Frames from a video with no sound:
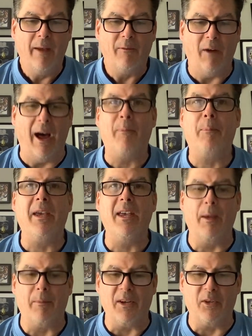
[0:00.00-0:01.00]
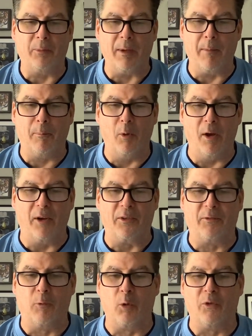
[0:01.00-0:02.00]
5 p.m. ESPN
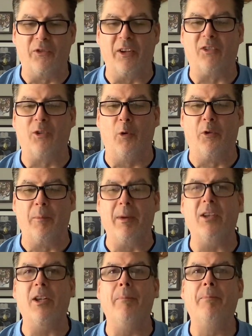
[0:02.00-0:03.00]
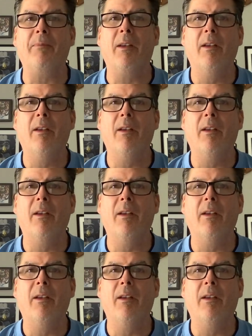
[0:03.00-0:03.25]
Plus, 4-6 Old Dominion